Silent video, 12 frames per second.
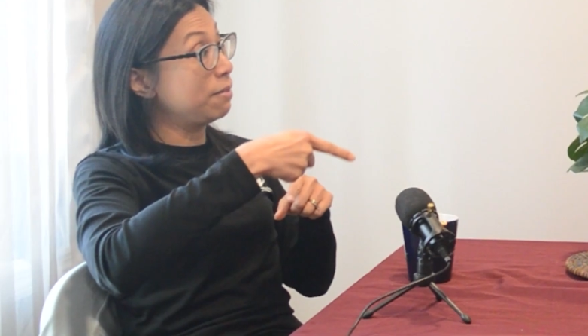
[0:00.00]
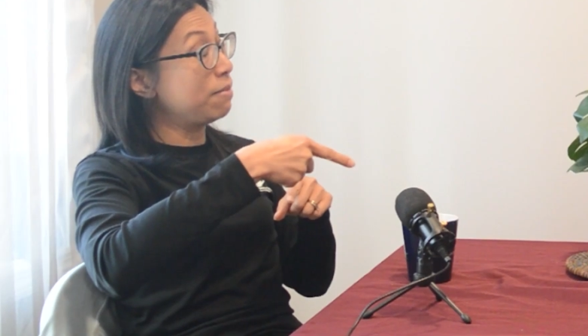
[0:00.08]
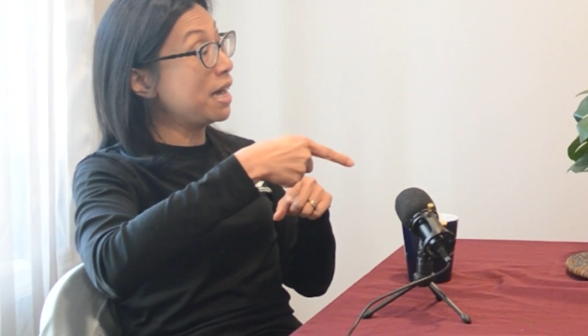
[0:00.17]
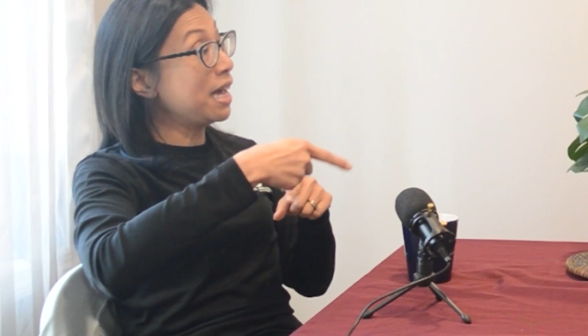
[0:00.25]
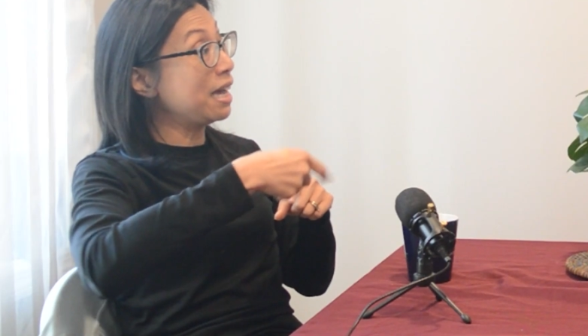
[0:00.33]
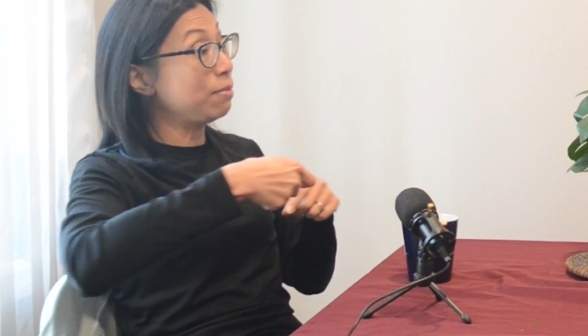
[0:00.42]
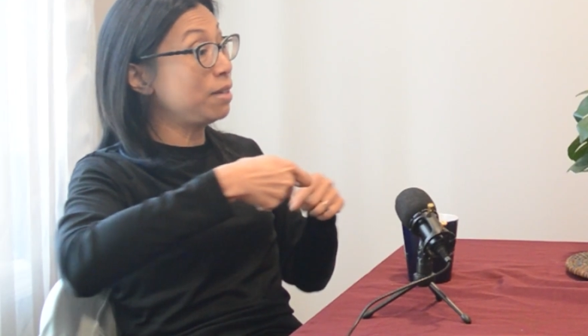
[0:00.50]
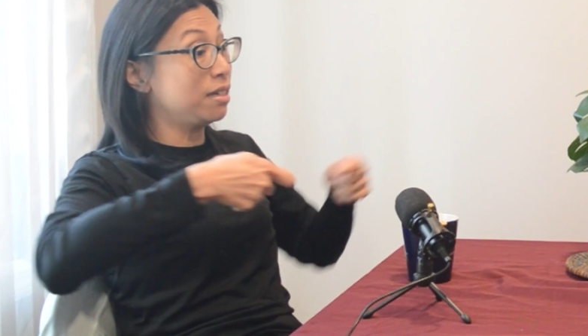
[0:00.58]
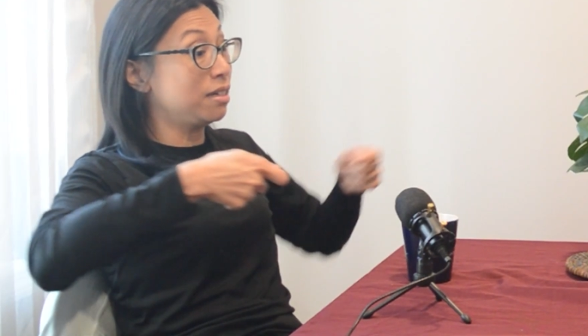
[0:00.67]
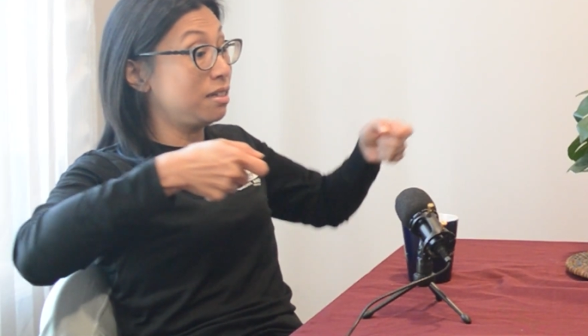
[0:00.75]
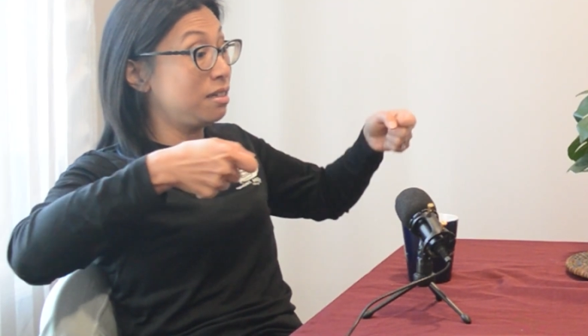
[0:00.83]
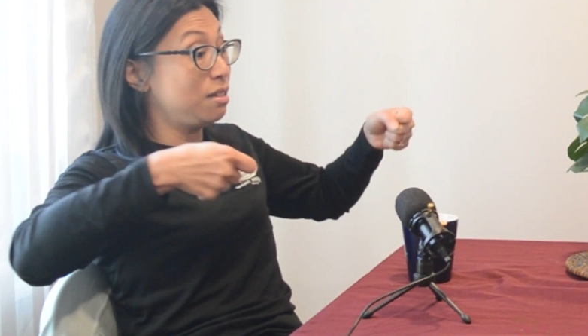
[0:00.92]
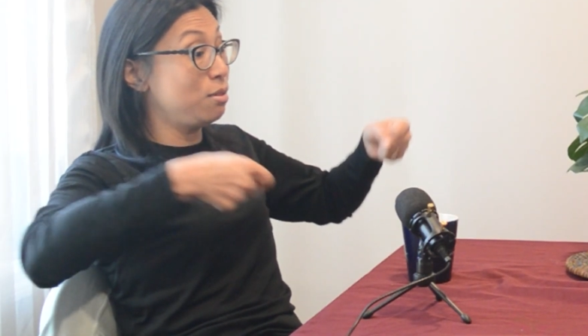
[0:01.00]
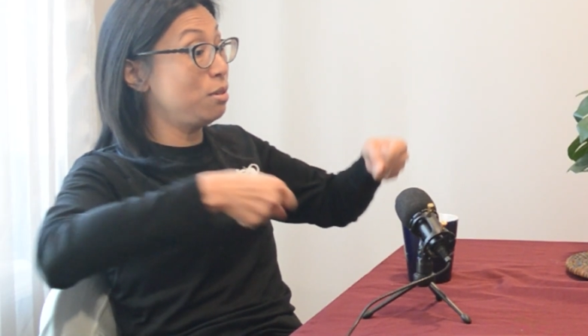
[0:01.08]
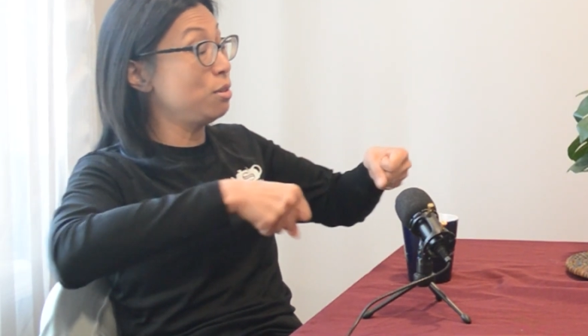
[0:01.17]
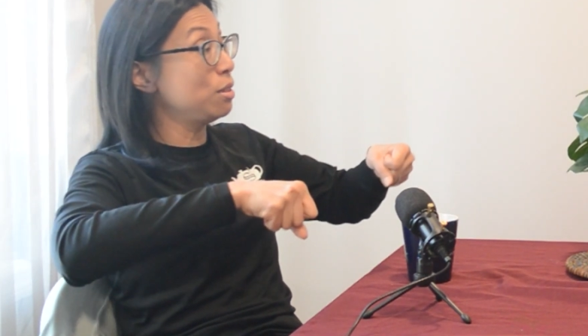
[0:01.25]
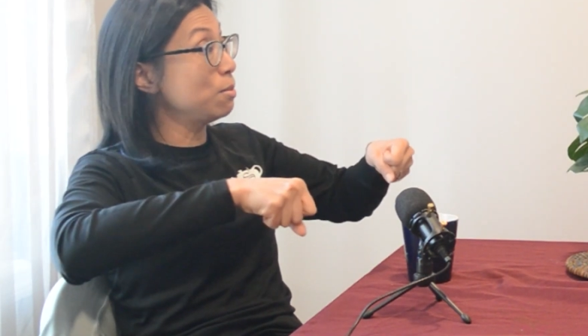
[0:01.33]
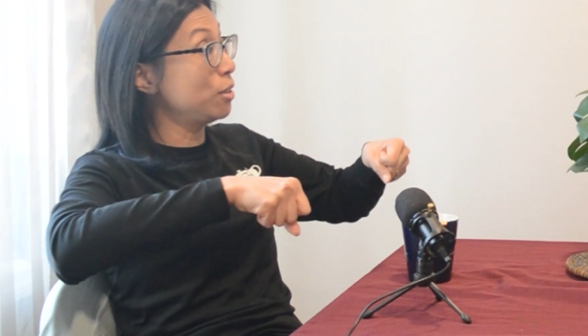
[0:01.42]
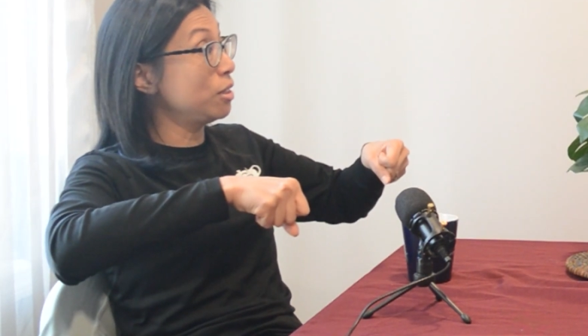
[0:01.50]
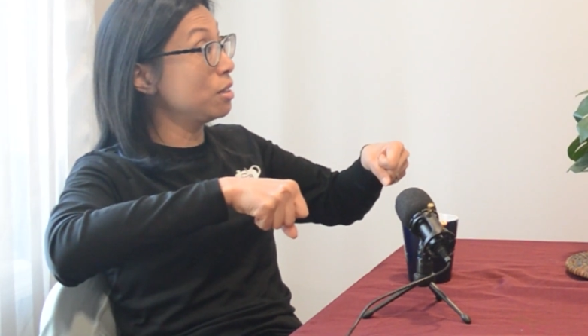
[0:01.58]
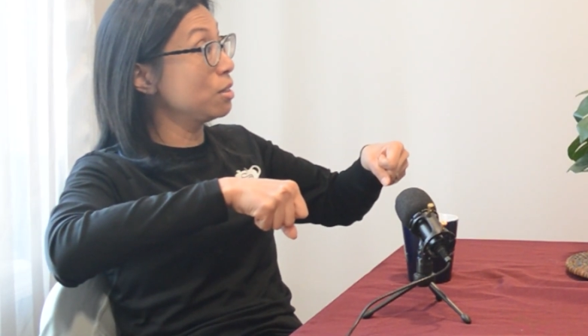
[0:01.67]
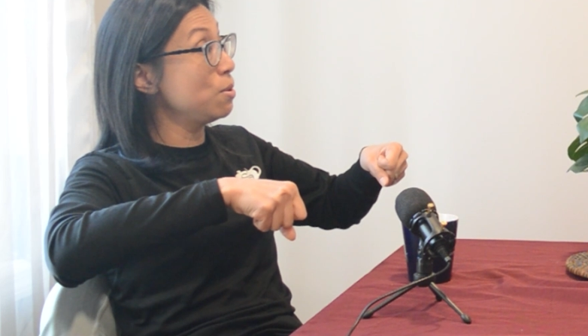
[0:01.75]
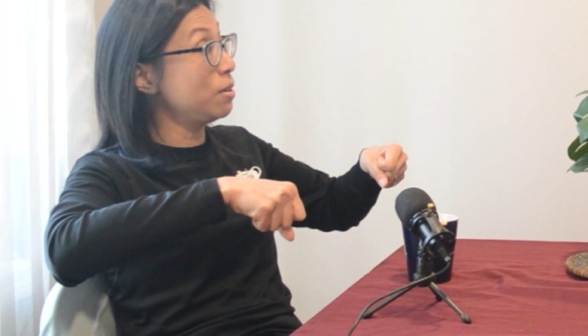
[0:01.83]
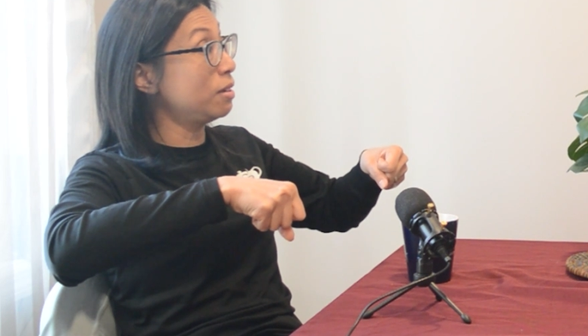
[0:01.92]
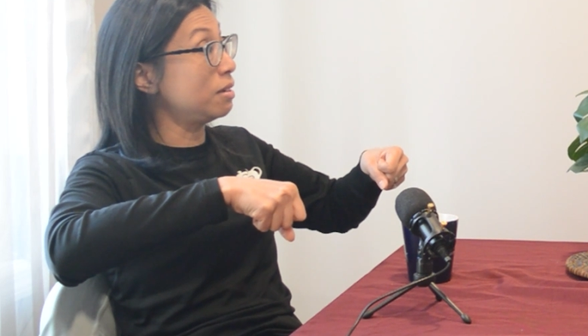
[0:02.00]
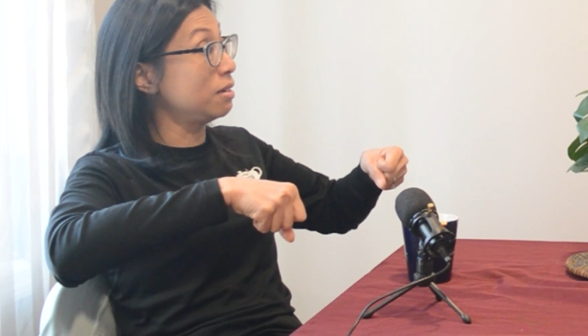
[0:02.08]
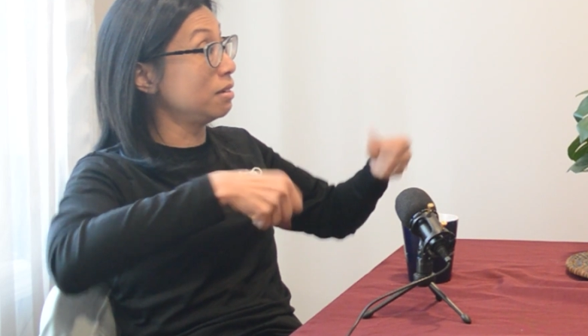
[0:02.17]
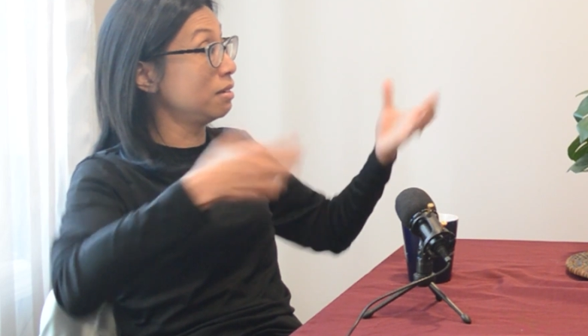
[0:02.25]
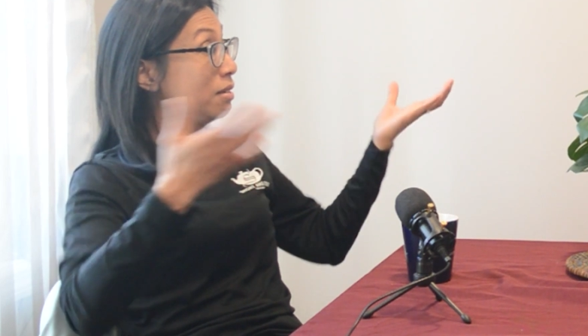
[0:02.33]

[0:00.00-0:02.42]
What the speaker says: bag, because you use motor scooter